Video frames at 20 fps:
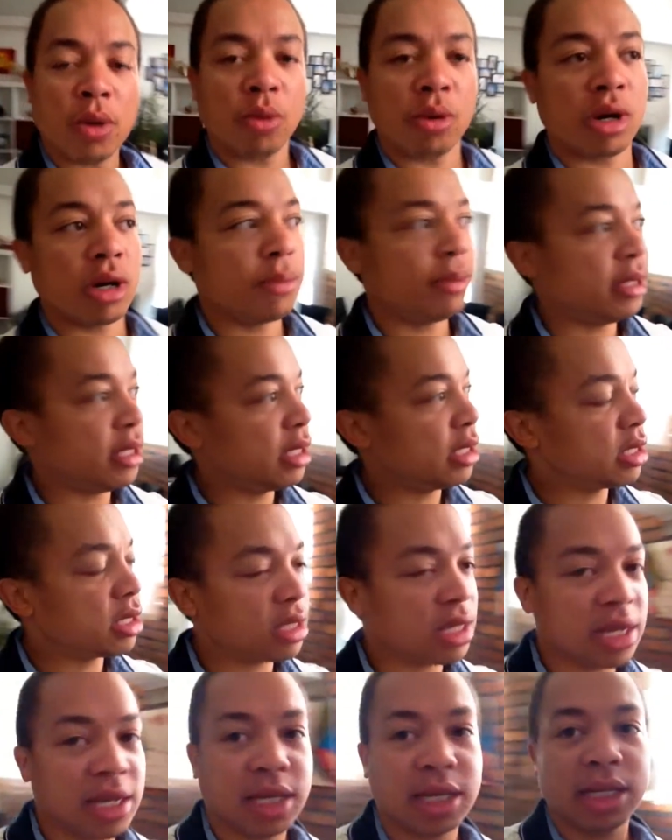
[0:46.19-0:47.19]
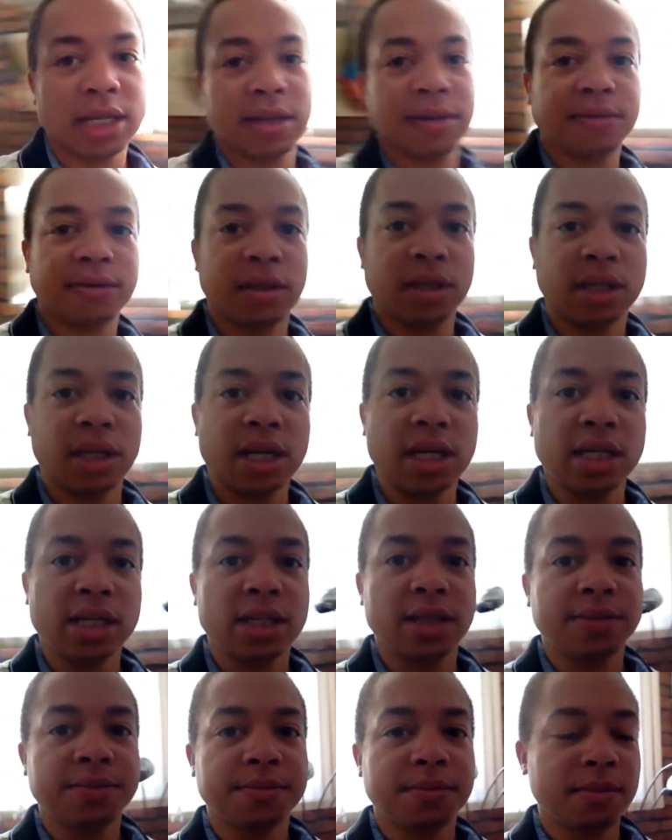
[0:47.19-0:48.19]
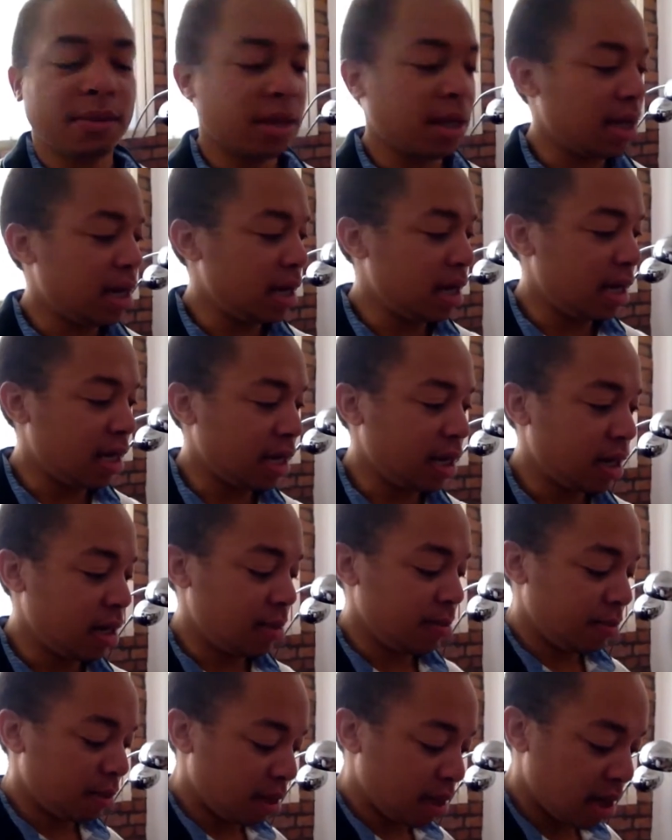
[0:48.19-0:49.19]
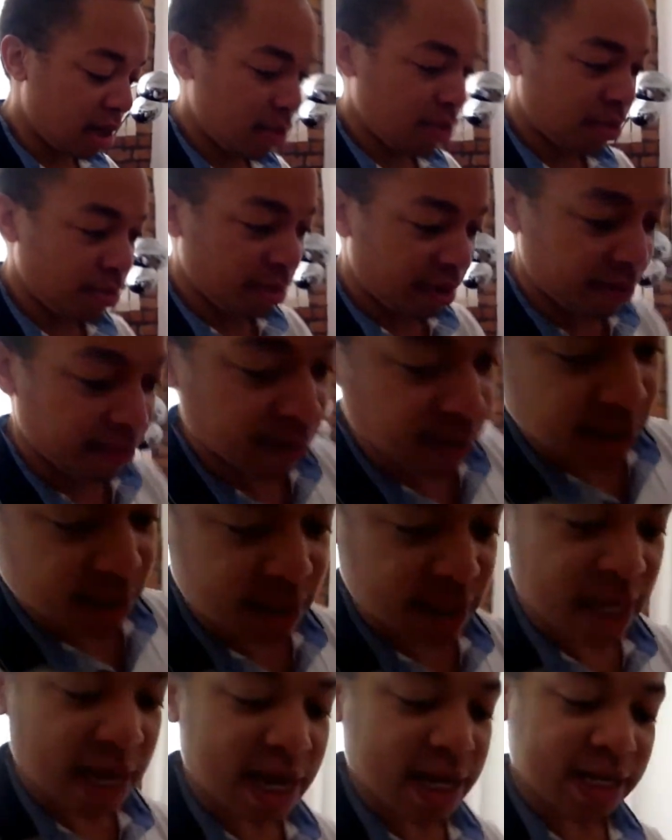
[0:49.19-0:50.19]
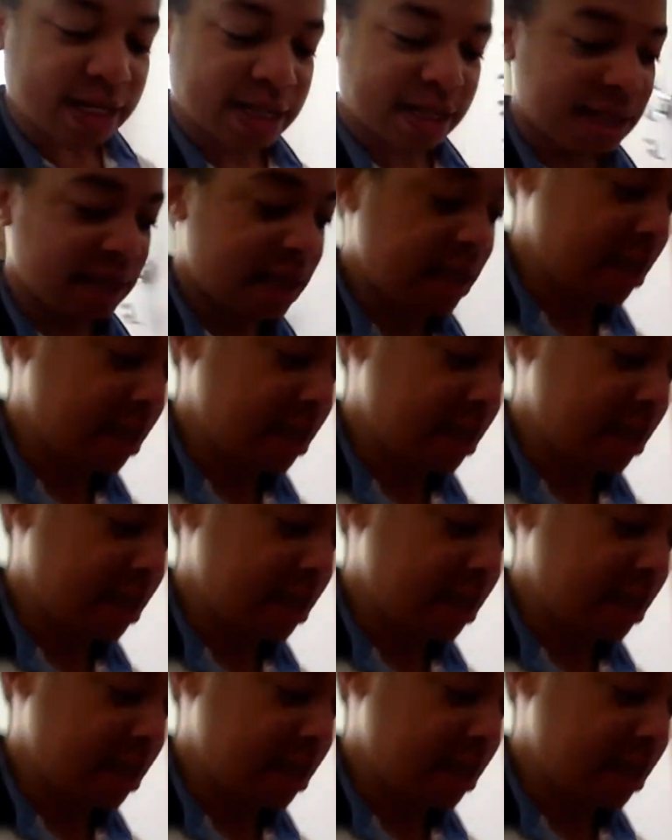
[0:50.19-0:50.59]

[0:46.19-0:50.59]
where I'll be staying for the night with my friend's cat.